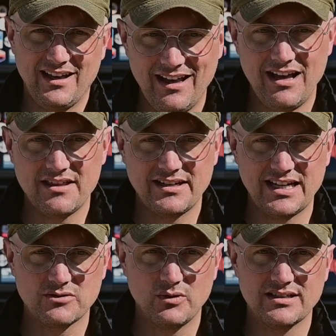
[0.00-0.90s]
The
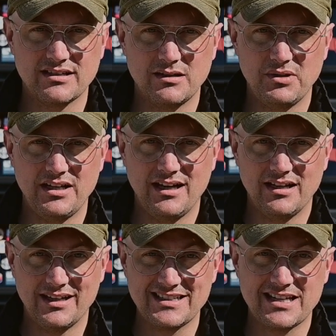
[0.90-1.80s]
next one is going to be
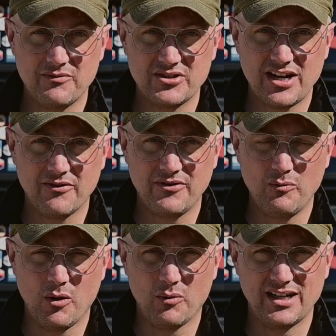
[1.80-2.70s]
landscape photography,
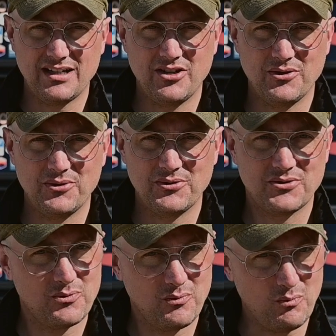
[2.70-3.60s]
where we're going to
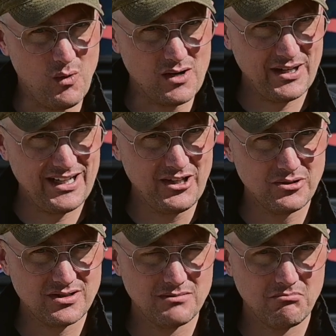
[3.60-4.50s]
use, what are we going to
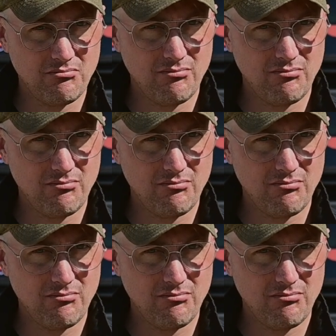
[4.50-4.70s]
use?